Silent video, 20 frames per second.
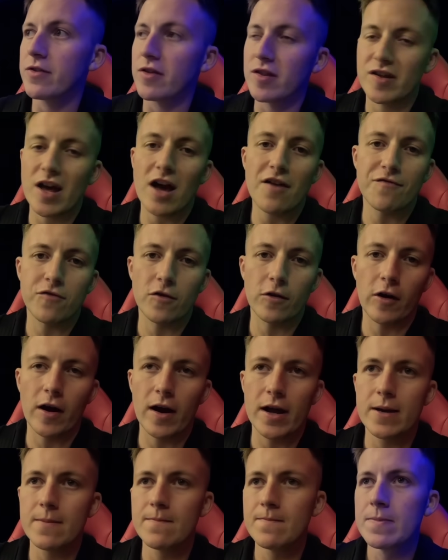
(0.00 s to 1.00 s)
the staff were
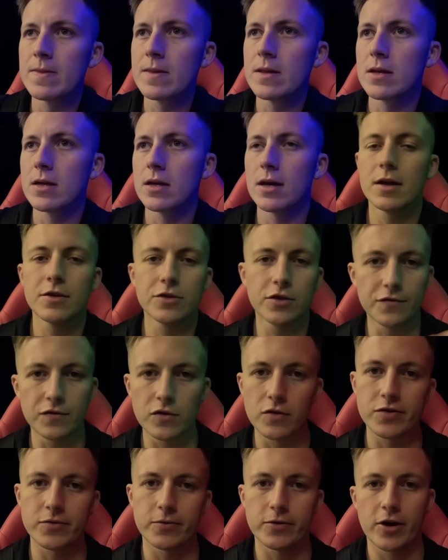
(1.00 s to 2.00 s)
great, the
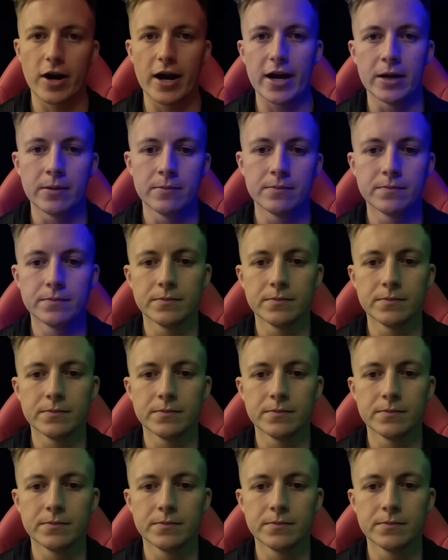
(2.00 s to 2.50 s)
views were great.